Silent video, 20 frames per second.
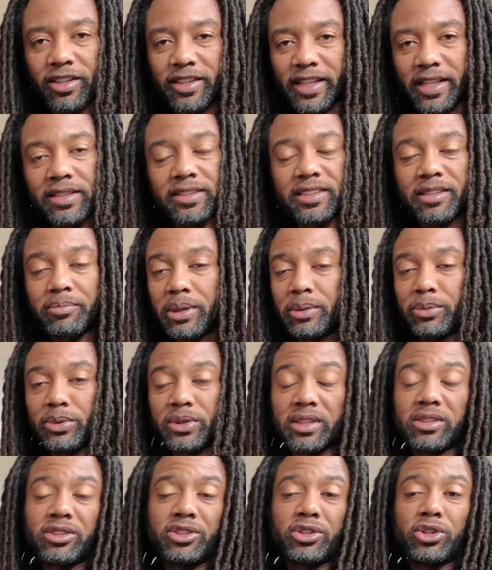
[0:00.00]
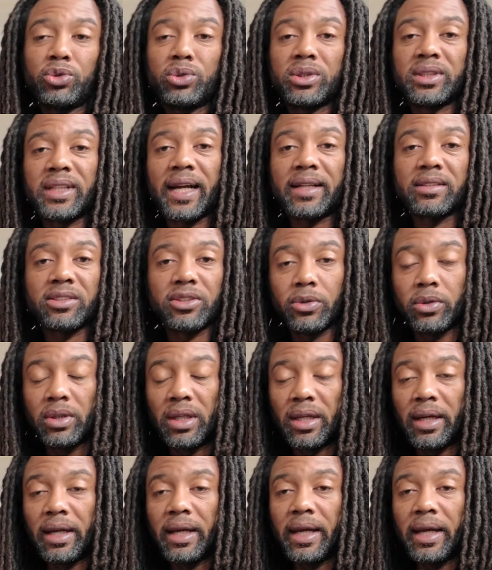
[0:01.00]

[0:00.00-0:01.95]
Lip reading: Okay, some people just choose not to,